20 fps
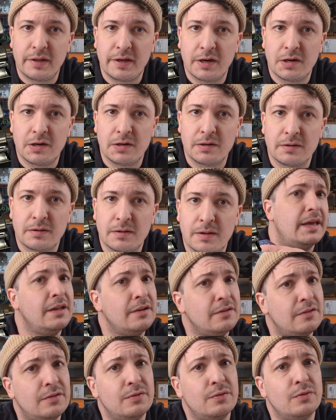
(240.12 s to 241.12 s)
player
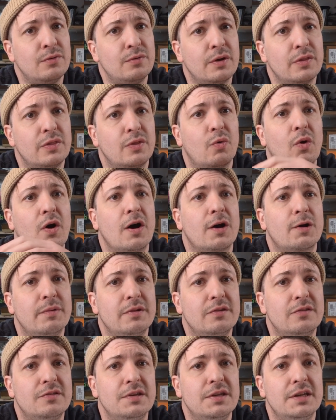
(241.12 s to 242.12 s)
into the
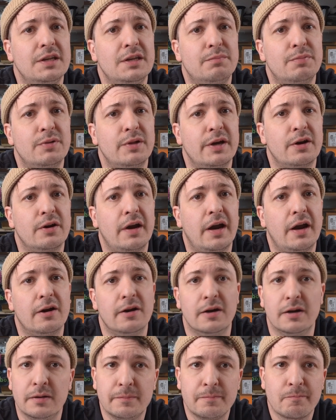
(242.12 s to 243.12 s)
Walkman CD player
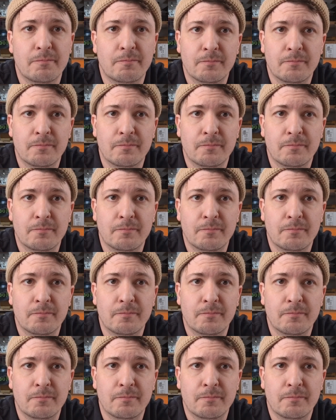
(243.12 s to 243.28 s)
era.